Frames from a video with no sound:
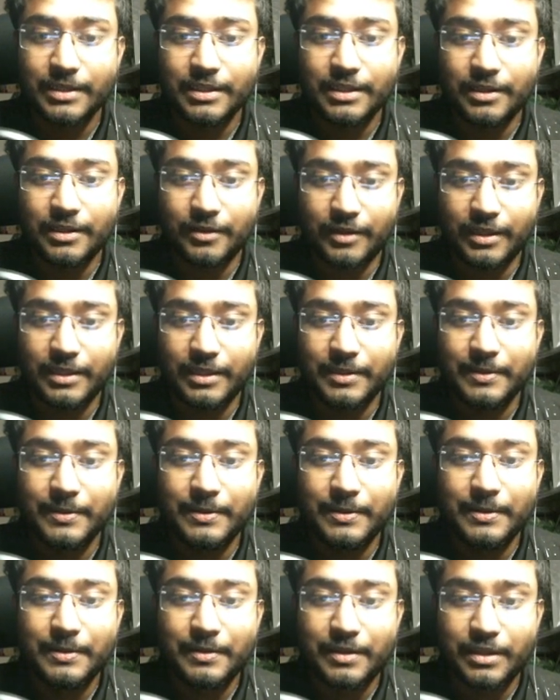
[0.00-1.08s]
Okay,
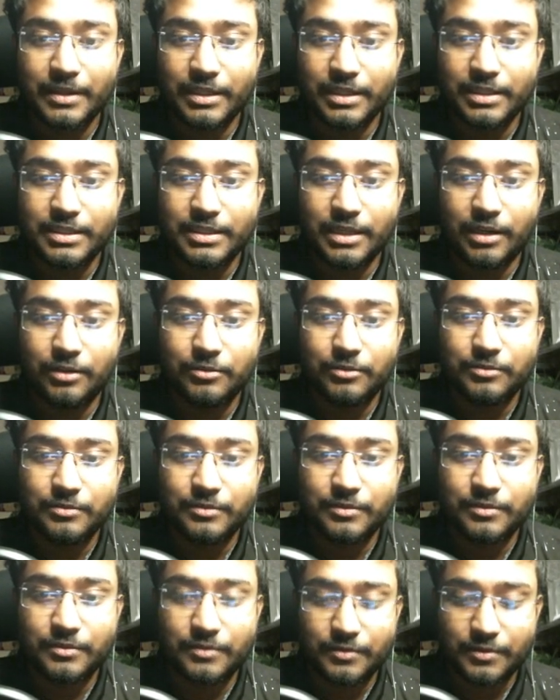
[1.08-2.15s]
key down
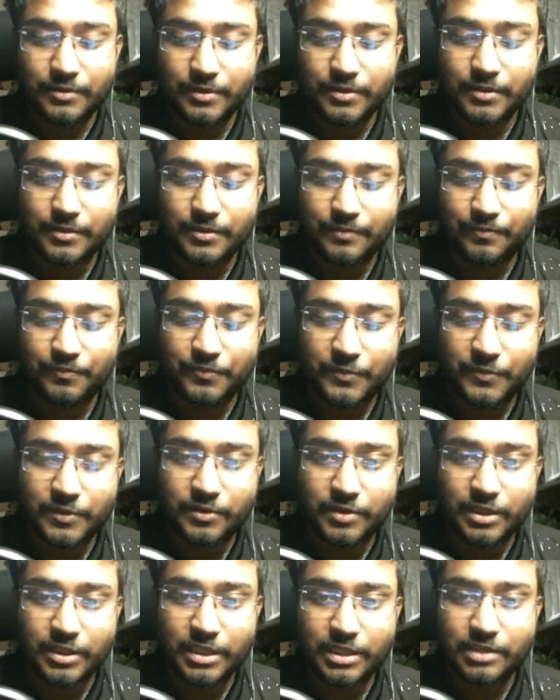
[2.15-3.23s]

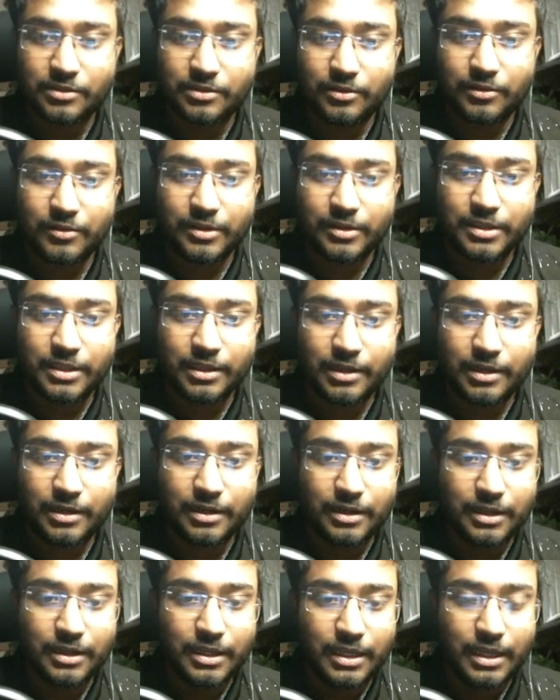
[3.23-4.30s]
Z is already there,
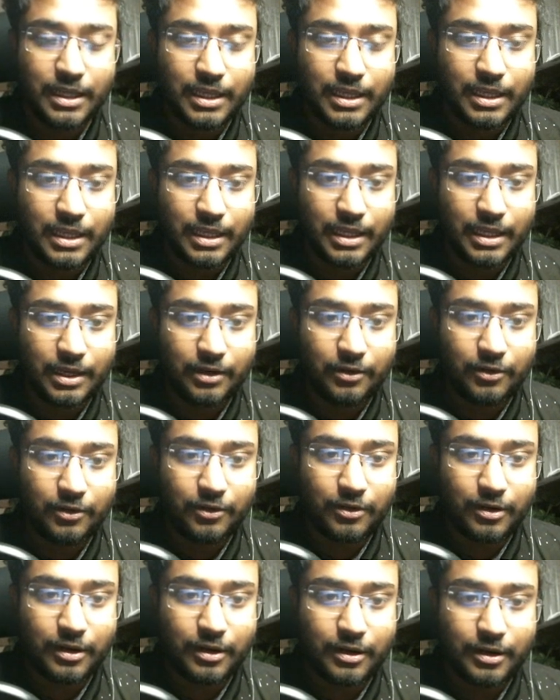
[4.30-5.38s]

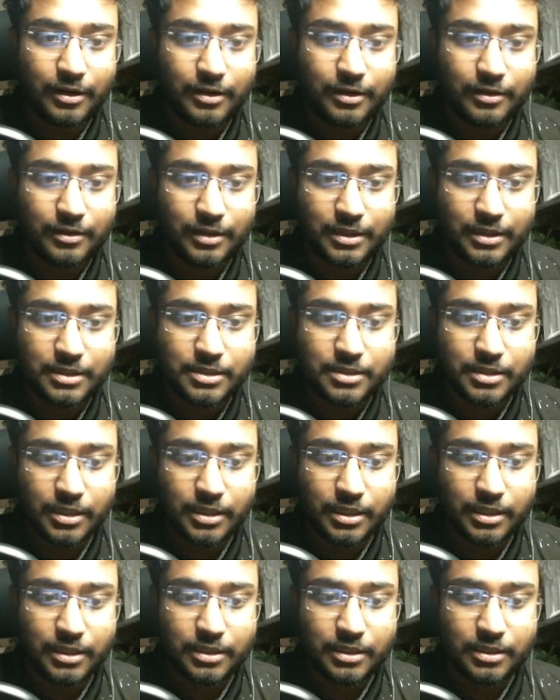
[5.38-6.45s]
or let's
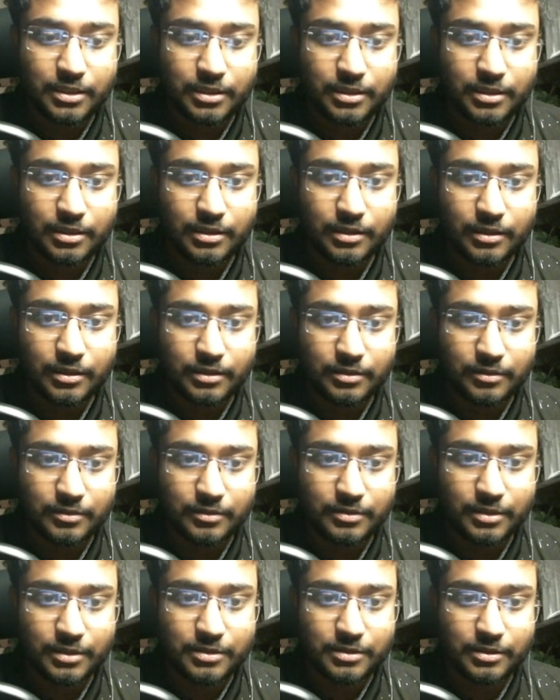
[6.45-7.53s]
say
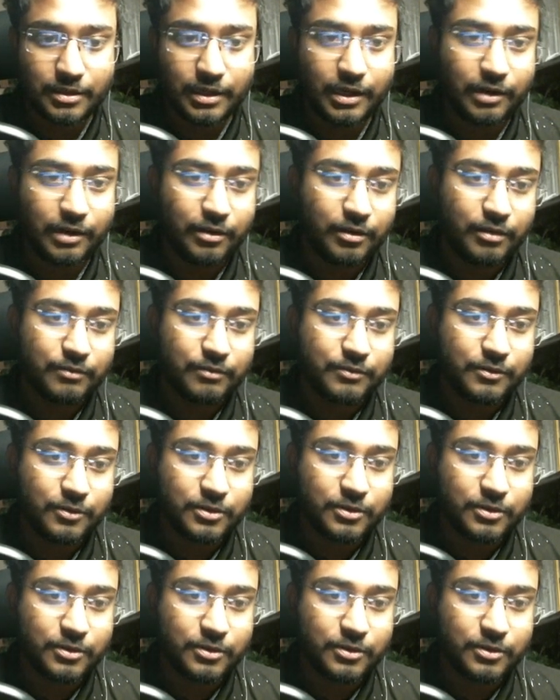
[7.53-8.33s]
it's an error, of course,